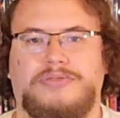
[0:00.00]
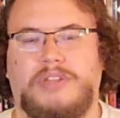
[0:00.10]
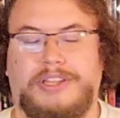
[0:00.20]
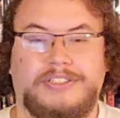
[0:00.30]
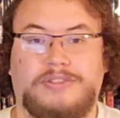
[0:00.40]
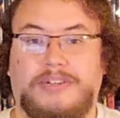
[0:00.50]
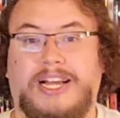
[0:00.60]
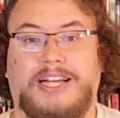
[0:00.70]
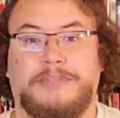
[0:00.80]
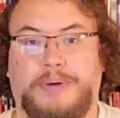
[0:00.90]
these three
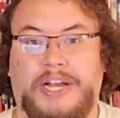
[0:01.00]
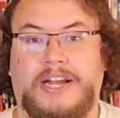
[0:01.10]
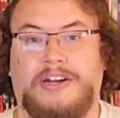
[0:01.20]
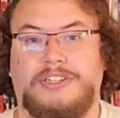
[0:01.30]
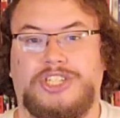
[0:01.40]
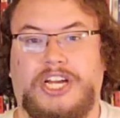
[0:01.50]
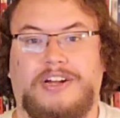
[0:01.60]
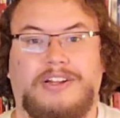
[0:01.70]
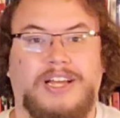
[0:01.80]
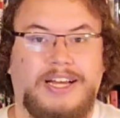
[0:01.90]
guys break out of
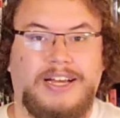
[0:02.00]
jail